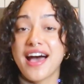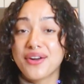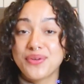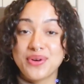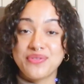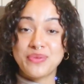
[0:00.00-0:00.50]
I
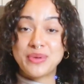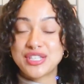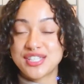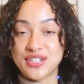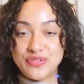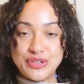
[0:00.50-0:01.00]
don't know if it
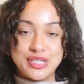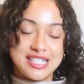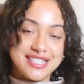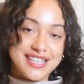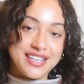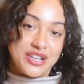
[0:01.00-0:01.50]
makes a difference
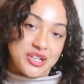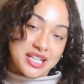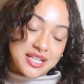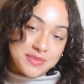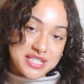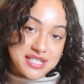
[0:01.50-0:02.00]
to take it on
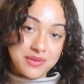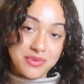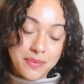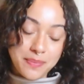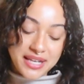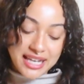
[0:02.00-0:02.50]
an empty
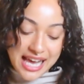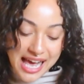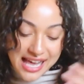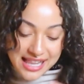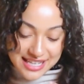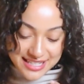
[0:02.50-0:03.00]
stomach, but
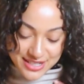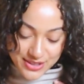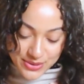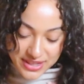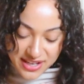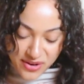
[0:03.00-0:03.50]
I like to
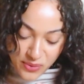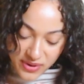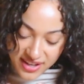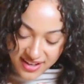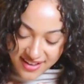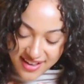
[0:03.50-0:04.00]
do it that
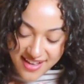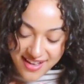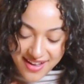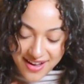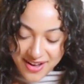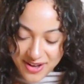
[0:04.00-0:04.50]
way.
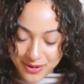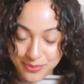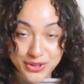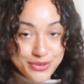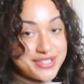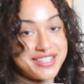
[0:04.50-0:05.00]

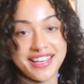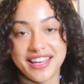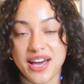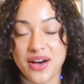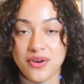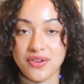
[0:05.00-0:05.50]
You take it
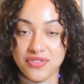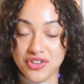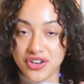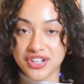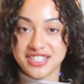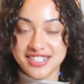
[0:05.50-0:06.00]
however
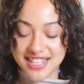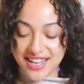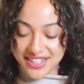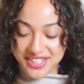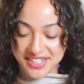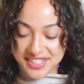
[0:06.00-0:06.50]
your heart
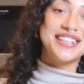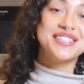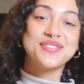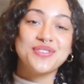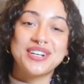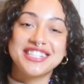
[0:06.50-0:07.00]
desires.
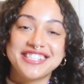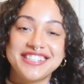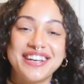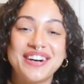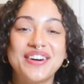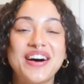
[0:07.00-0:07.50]
Thanks for
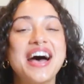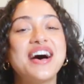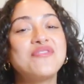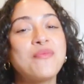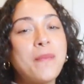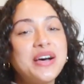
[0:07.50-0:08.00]
watching, y'all. I
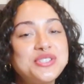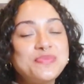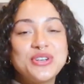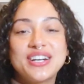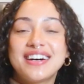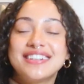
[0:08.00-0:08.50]
have much
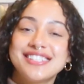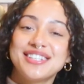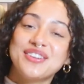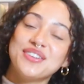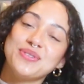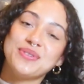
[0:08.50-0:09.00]
more
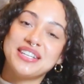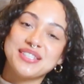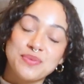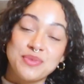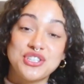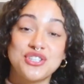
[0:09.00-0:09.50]
content on the way,
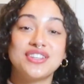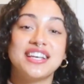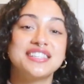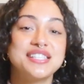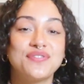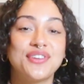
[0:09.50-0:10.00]
so make sure you
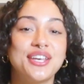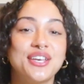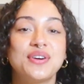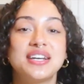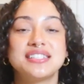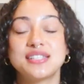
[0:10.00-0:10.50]
like this
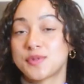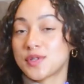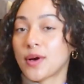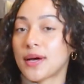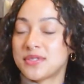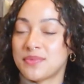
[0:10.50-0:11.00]
video and
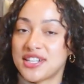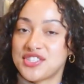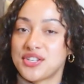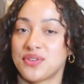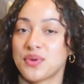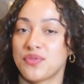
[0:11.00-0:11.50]
subscribe to my
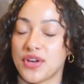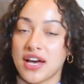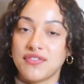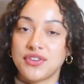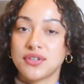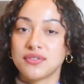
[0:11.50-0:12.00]
channel if you
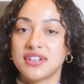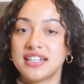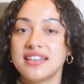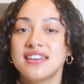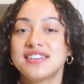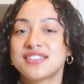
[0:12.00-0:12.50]
haven't
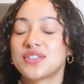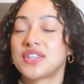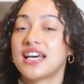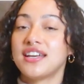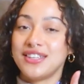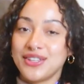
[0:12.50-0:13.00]
already, so
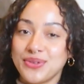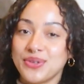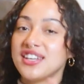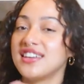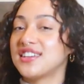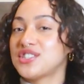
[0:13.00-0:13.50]
that you
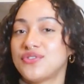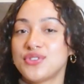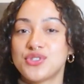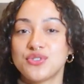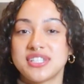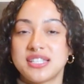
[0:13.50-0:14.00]
can catch
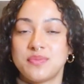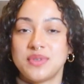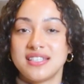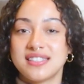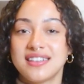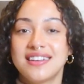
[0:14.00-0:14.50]
future recipes.